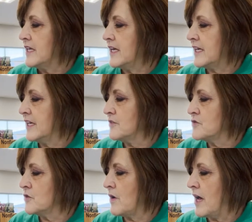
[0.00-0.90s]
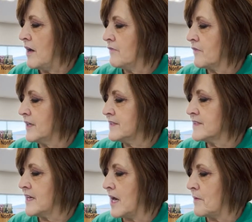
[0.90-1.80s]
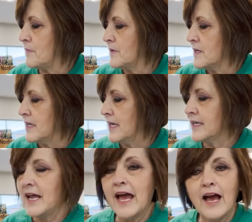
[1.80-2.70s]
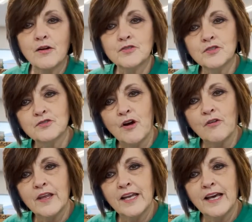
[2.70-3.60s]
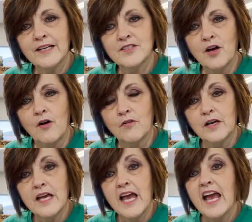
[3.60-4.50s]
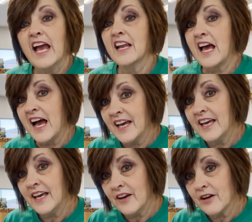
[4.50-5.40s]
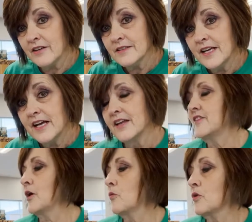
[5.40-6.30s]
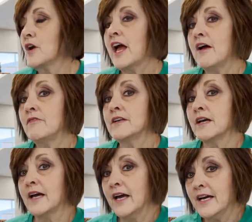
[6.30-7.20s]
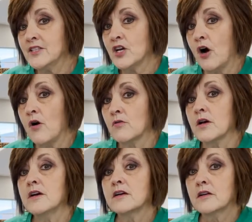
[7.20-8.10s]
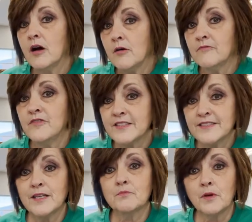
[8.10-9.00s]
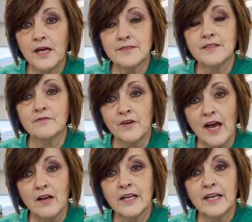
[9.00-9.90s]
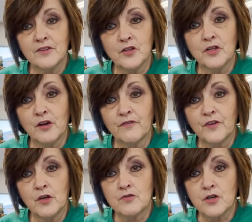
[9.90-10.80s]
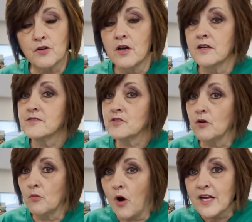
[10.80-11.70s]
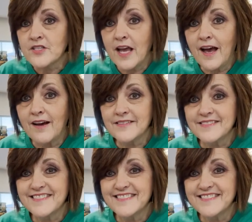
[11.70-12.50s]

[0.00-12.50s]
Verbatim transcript: it gives you every step in how to draw that hedgehog. And I hear that we're having a hedgehog come visit Pleasant Valley in the near future. So watch out.